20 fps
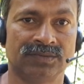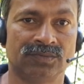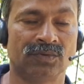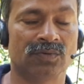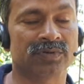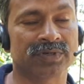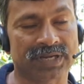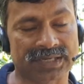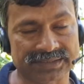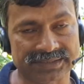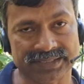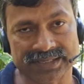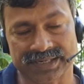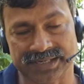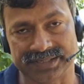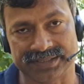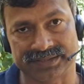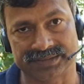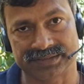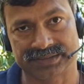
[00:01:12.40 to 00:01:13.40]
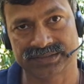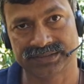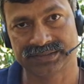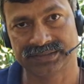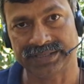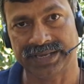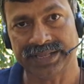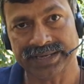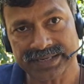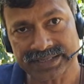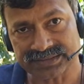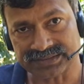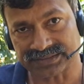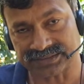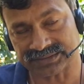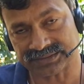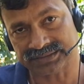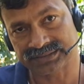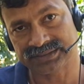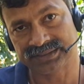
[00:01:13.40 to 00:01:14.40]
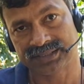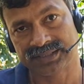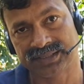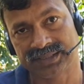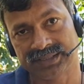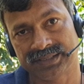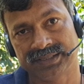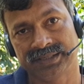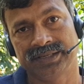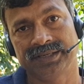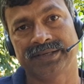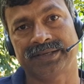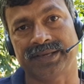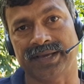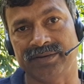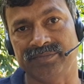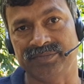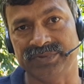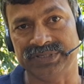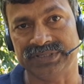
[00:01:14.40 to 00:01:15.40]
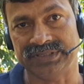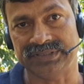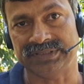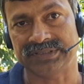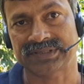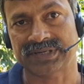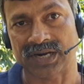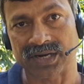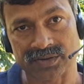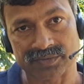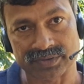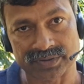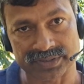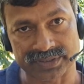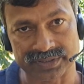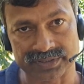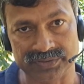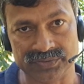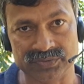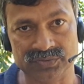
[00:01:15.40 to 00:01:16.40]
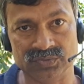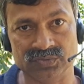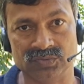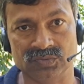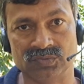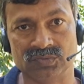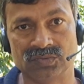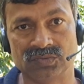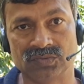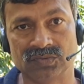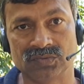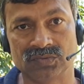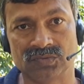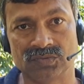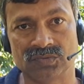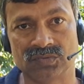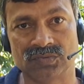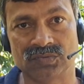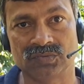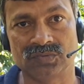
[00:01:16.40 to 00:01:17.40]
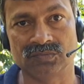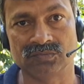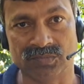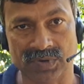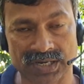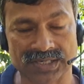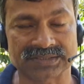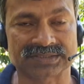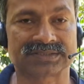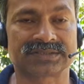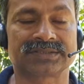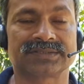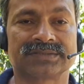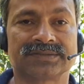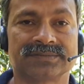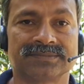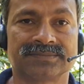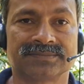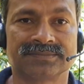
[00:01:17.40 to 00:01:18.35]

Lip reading: On the other hand, energy can be converted into mass.